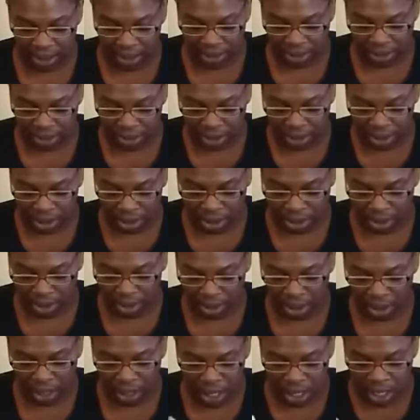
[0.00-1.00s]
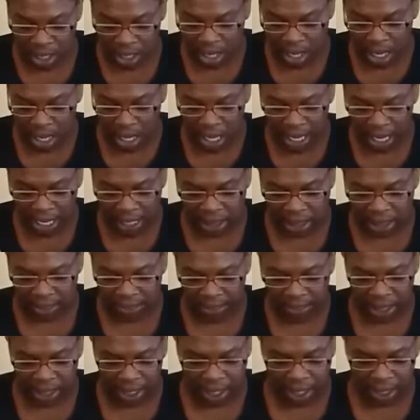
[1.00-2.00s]
too long. I like to
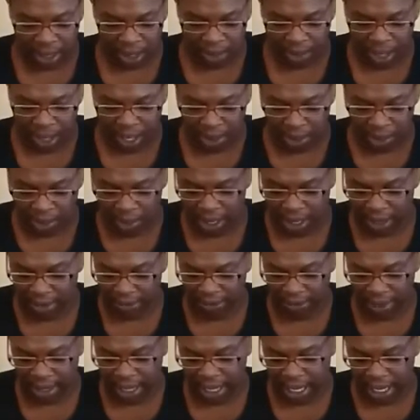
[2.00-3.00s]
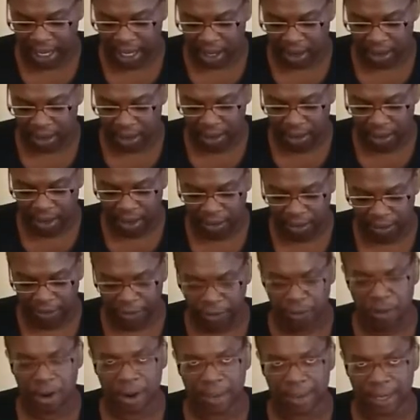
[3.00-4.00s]
put it in the microwave for like
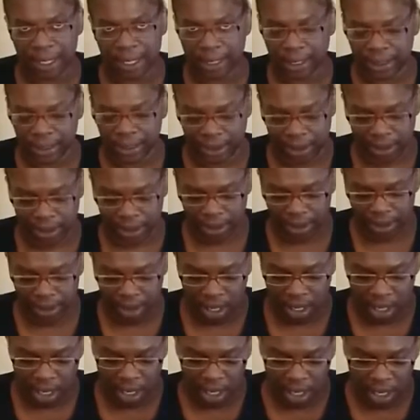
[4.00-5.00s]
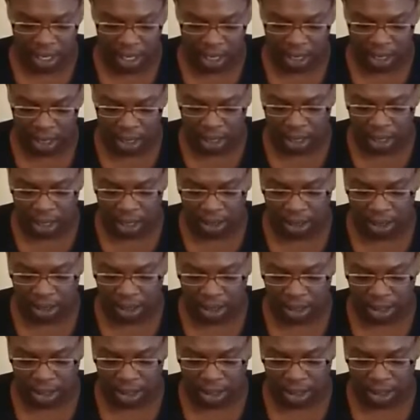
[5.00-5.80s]
4 minutes and then